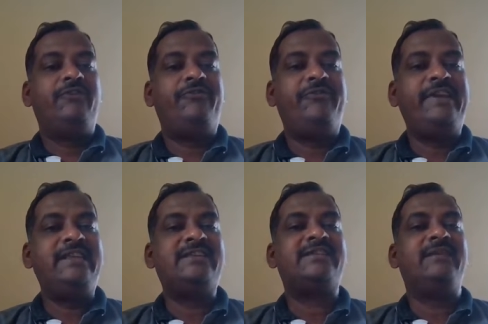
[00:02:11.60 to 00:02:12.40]

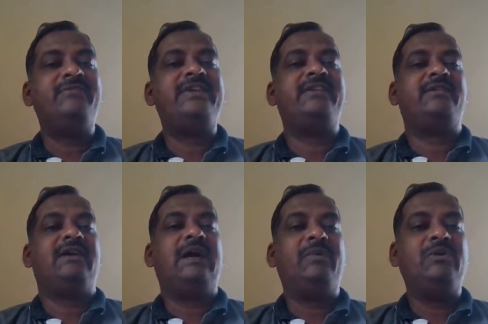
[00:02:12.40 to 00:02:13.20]
feels something
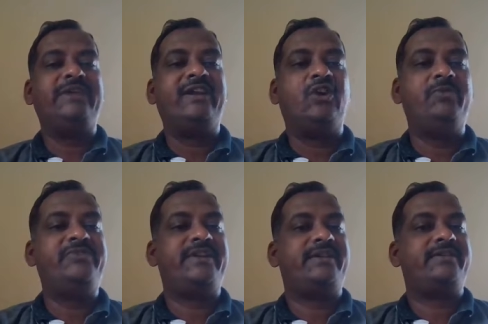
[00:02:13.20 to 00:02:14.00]
about an
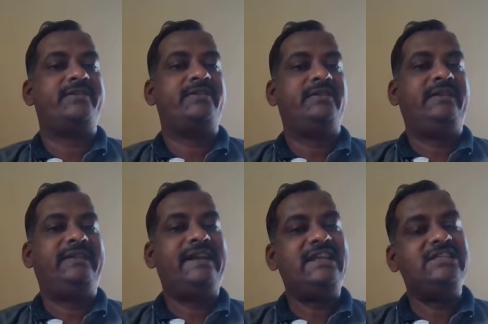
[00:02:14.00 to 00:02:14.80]
object,
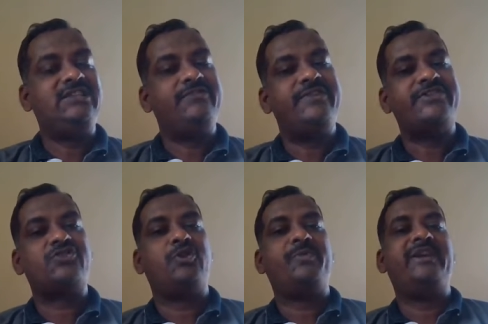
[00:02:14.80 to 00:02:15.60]
that is the
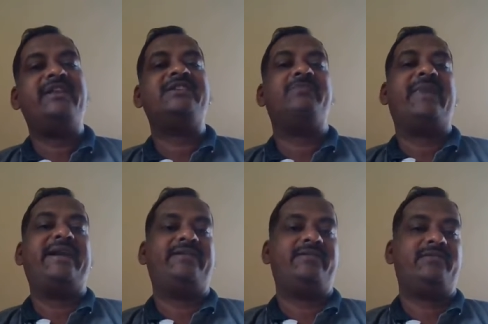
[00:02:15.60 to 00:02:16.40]
first copy in his
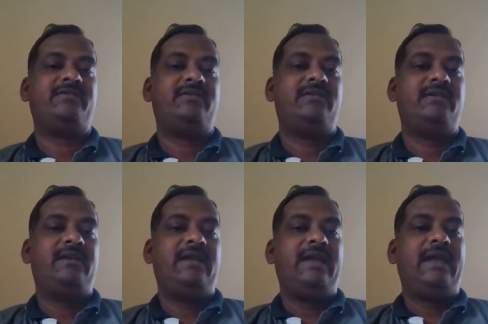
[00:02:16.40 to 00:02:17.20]
mind.
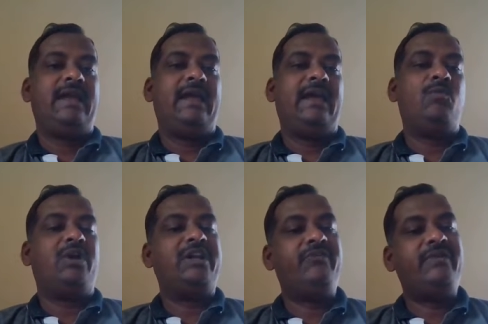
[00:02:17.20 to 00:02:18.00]
And
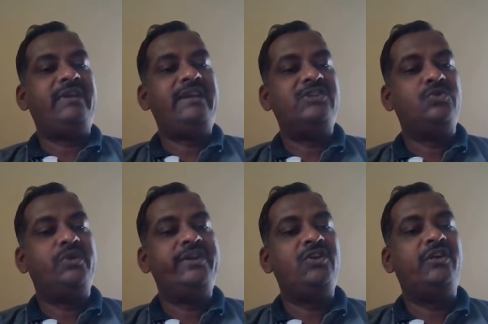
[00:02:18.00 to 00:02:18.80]
whatever is
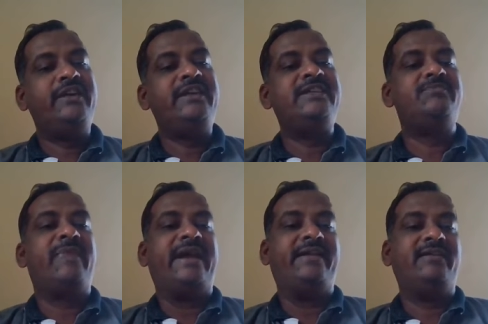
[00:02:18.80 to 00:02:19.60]
going on in his
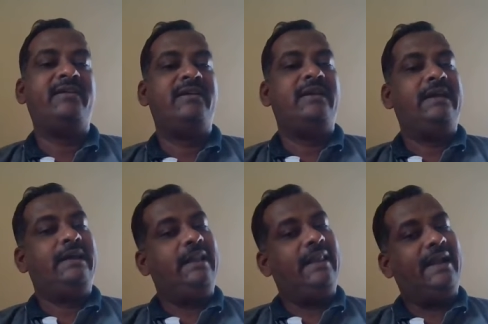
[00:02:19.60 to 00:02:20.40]
mind,
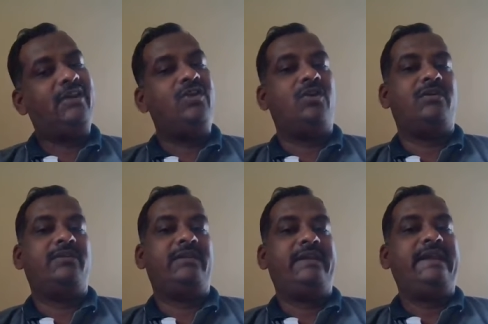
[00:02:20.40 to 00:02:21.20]
later
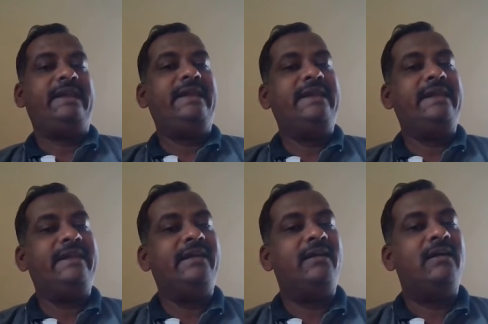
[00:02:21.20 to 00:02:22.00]
on,
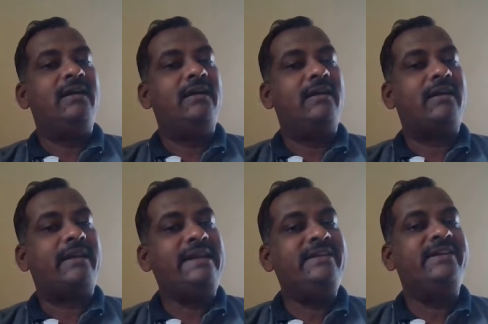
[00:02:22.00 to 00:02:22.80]
he
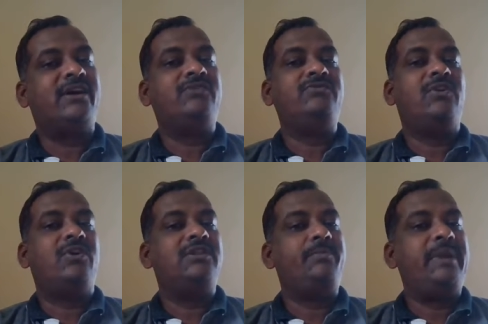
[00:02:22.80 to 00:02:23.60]
write down
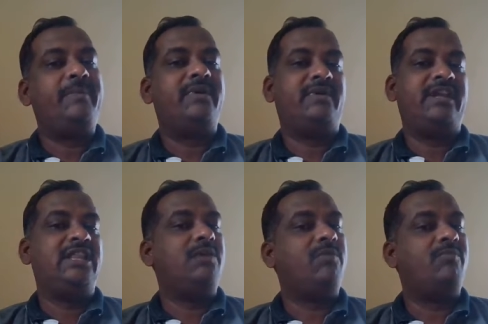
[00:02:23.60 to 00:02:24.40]
on the paper
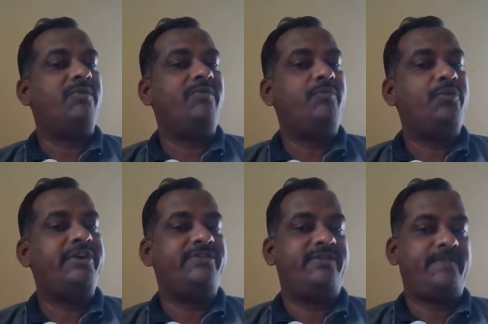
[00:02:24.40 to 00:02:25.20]
in the form of a
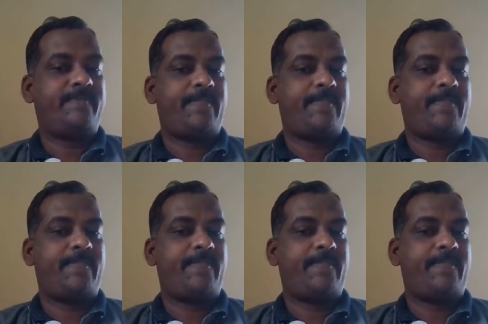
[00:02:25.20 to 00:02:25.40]
poetry.